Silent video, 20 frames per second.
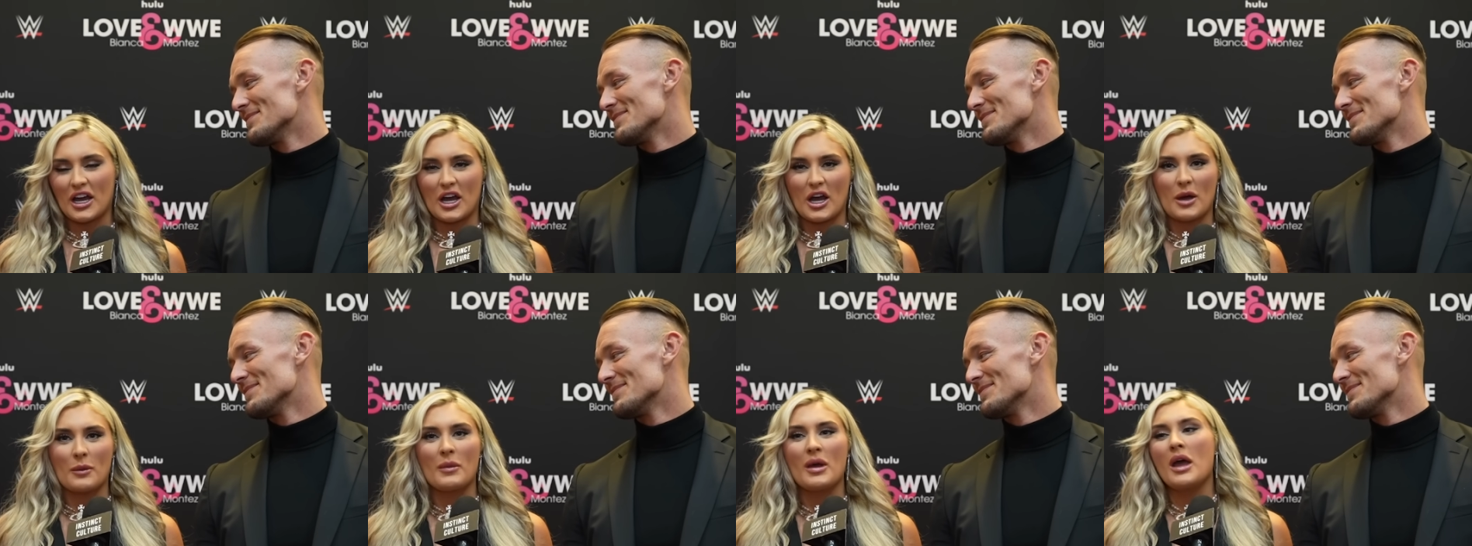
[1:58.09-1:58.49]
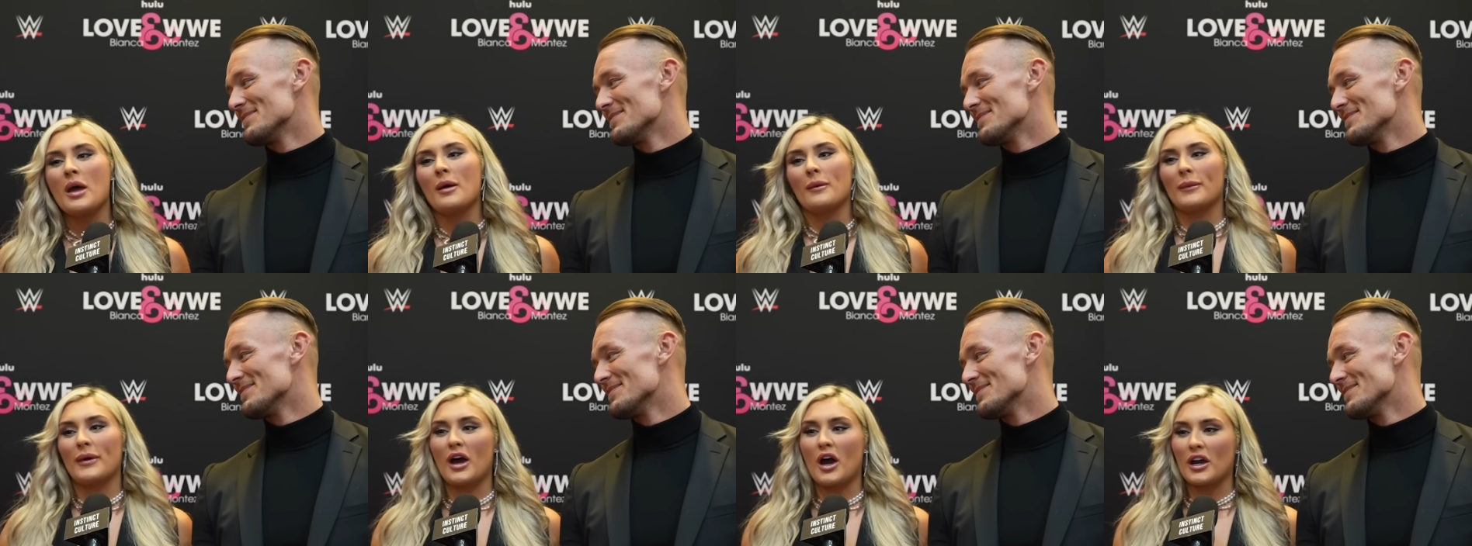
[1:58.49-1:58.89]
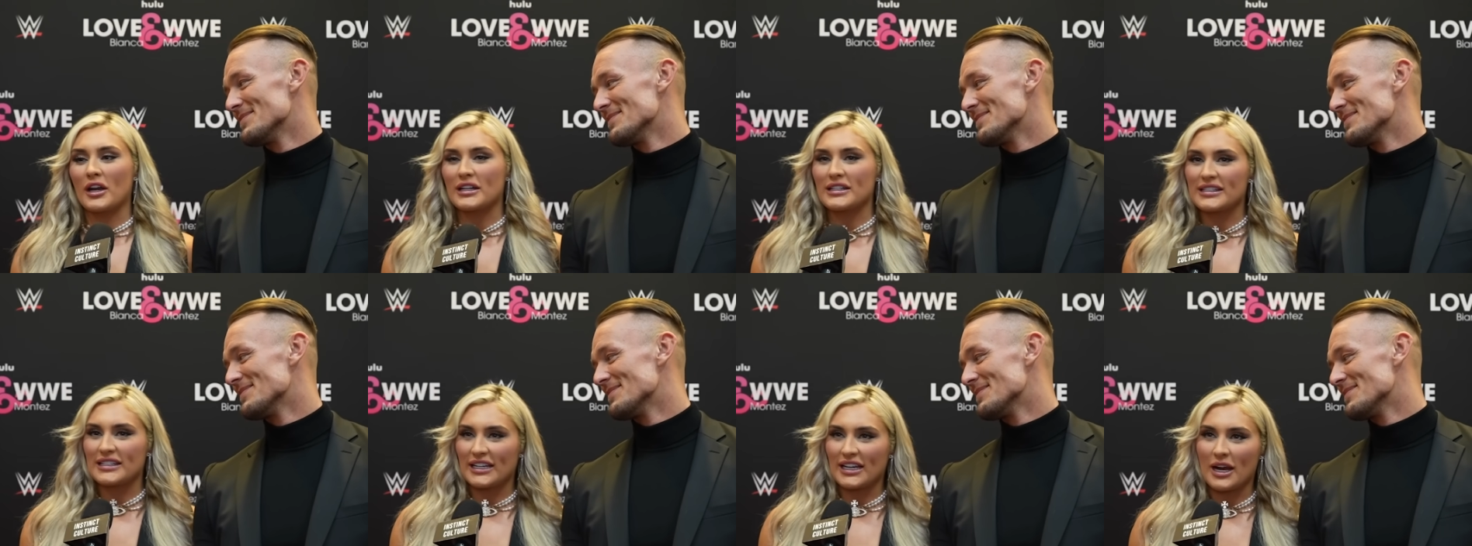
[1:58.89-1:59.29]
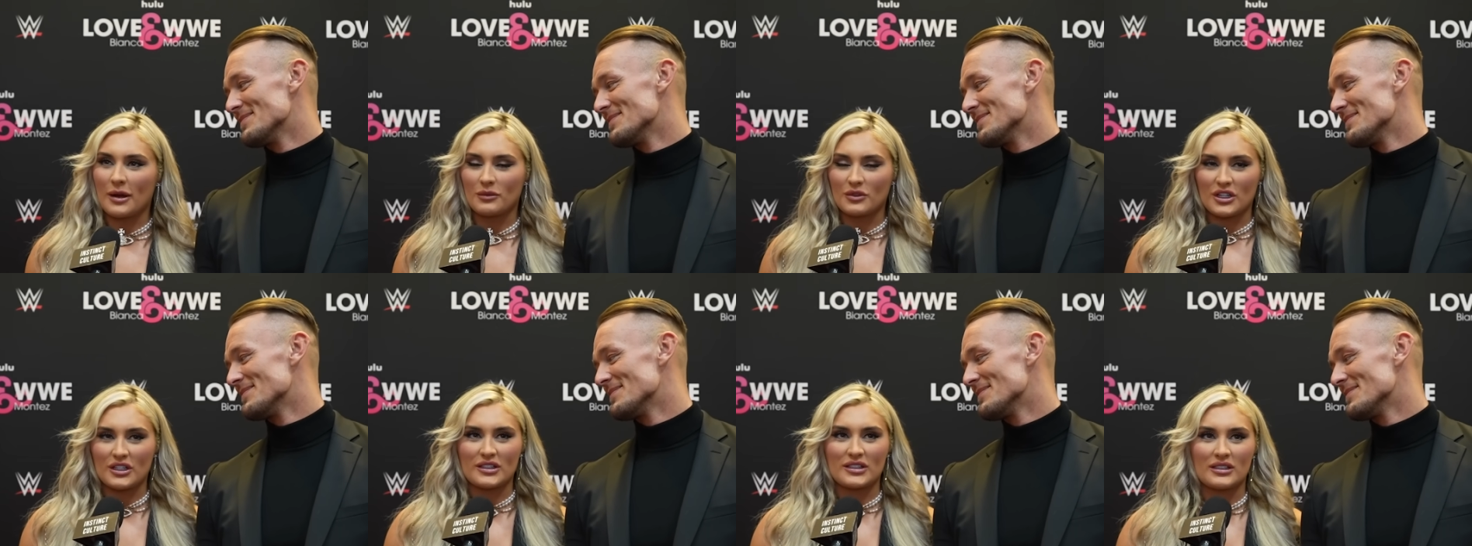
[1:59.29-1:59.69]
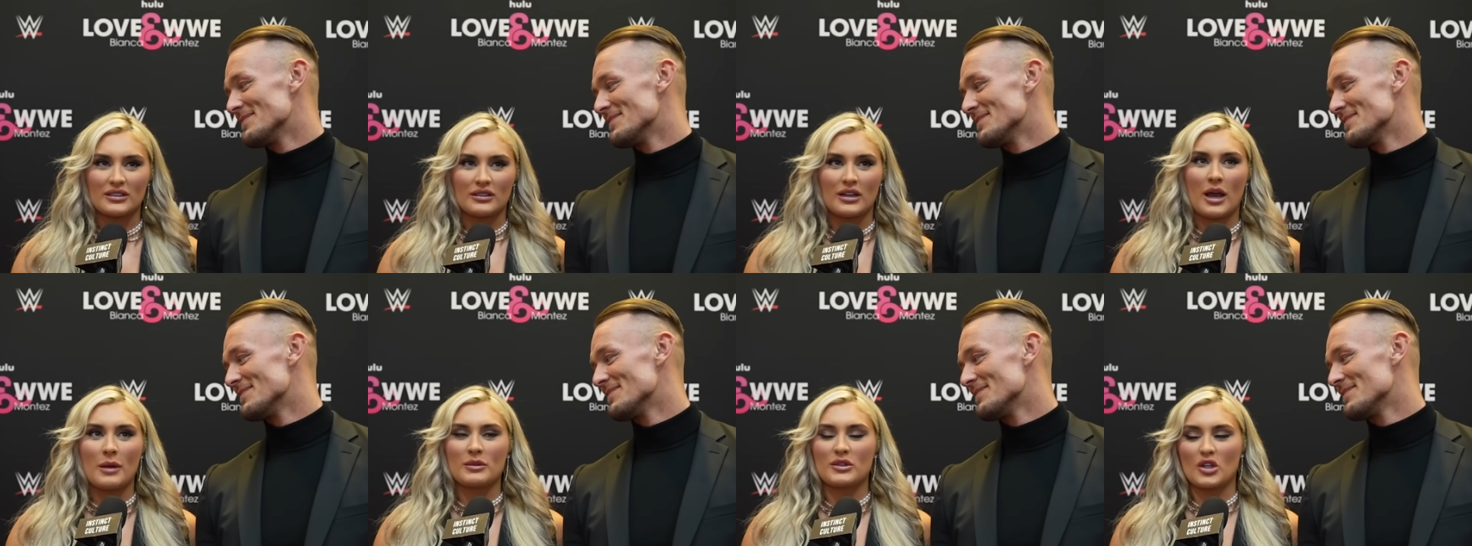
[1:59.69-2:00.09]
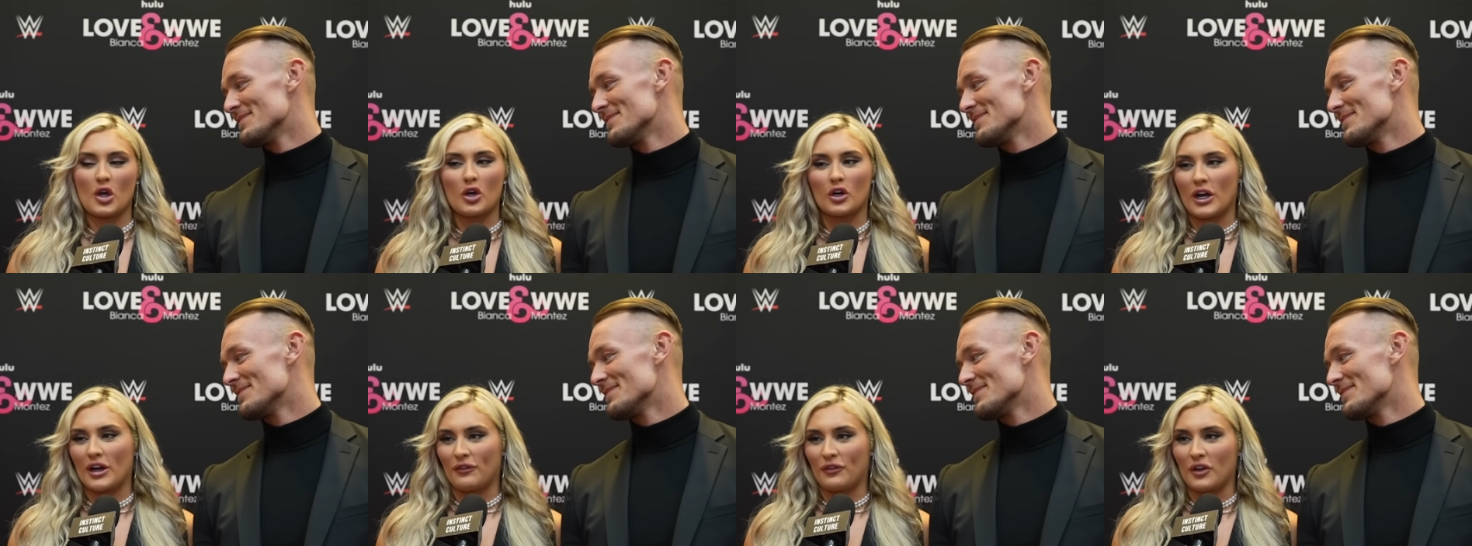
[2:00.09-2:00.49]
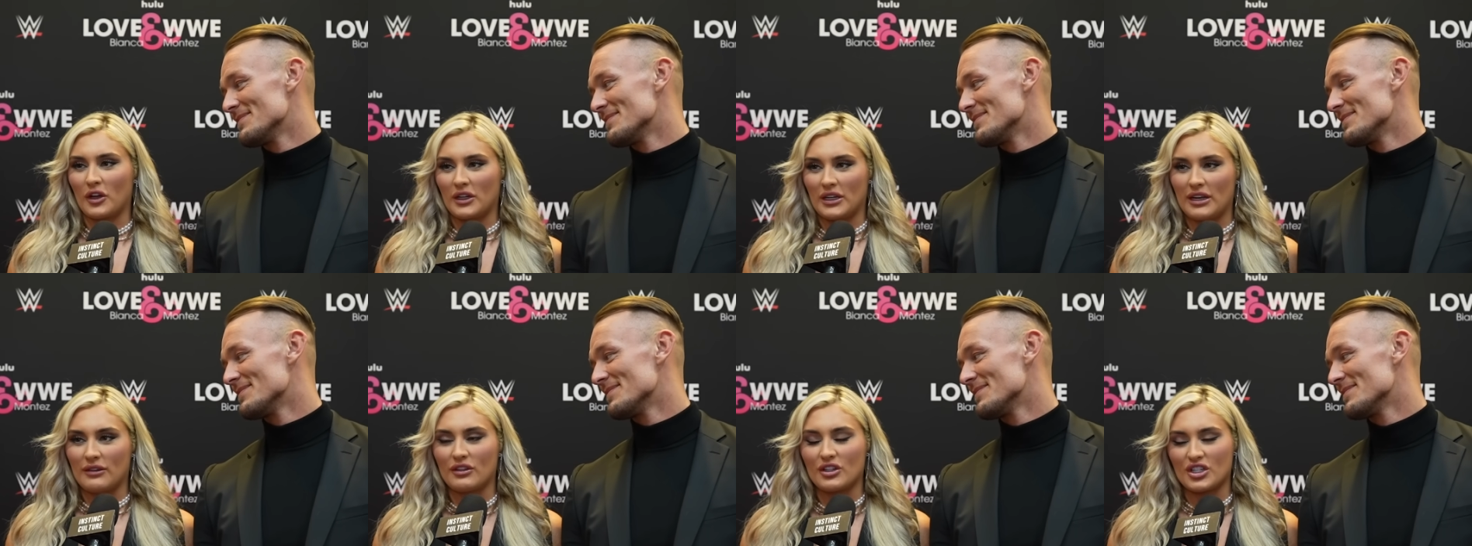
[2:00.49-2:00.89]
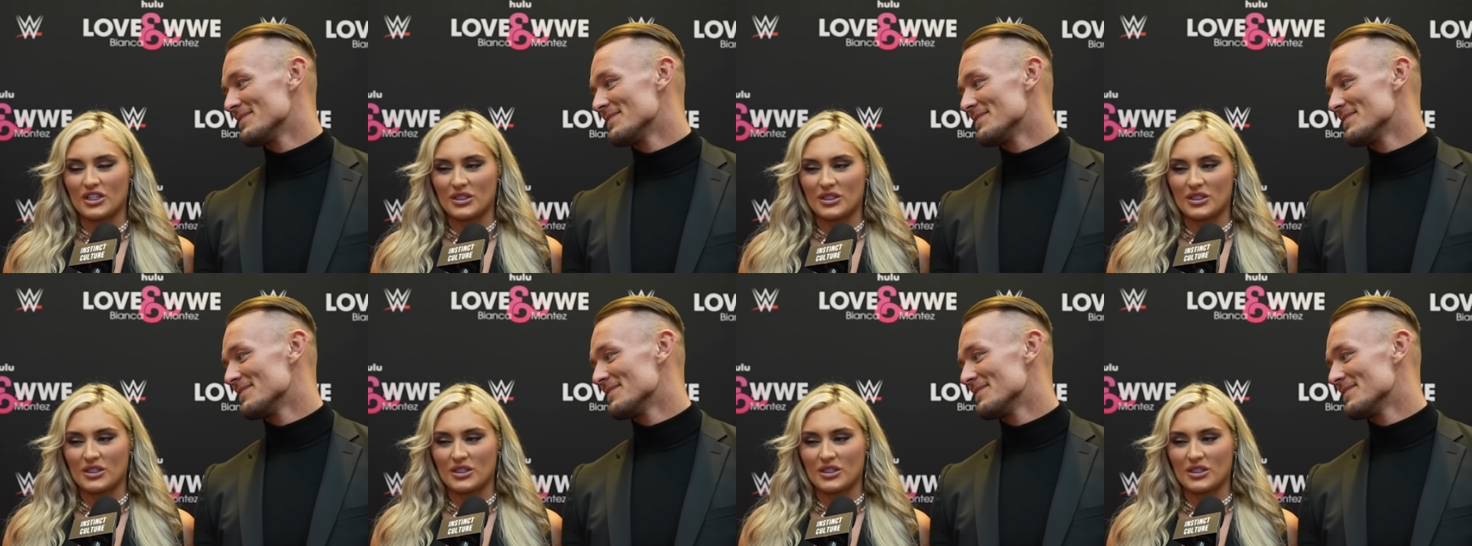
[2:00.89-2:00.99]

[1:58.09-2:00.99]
Speaker 1: Um, but honestly, I'm just I'm so grateful to even